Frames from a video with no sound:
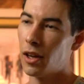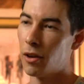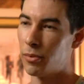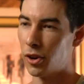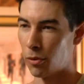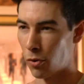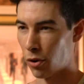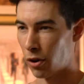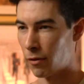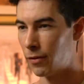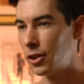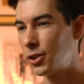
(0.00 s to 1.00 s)
appear more
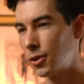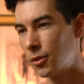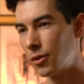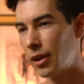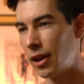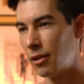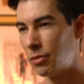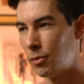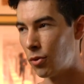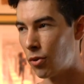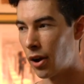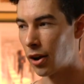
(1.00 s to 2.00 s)
official and
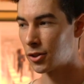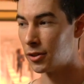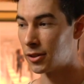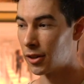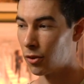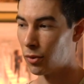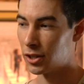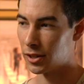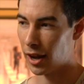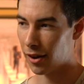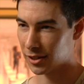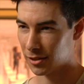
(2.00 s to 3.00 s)
people will actually start
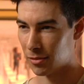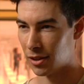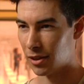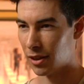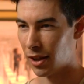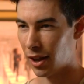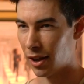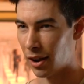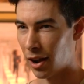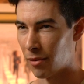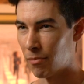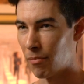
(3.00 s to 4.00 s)
reaching out to me, and
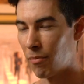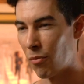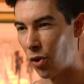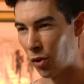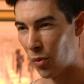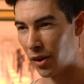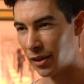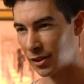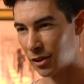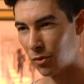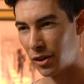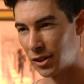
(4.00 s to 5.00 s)
I'm more willing
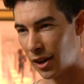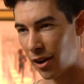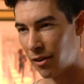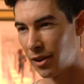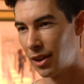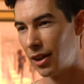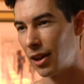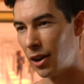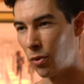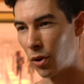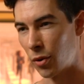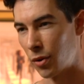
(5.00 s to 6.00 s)
to reach out
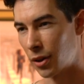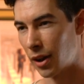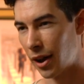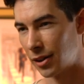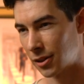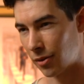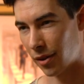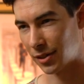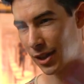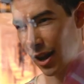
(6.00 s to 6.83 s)
and work with clients around